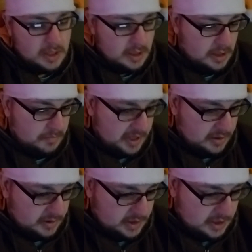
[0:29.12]

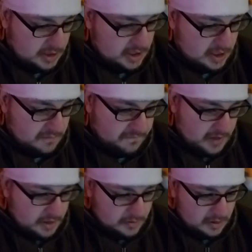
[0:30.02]
Apparently, the
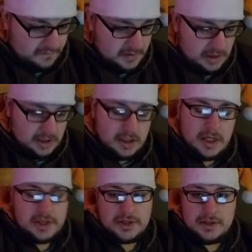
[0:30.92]
father of Halyna
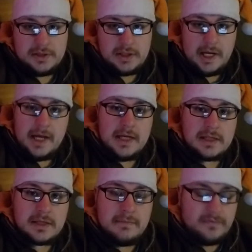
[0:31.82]
Hutchins
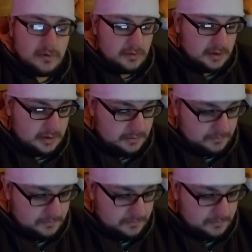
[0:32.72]
has come forward.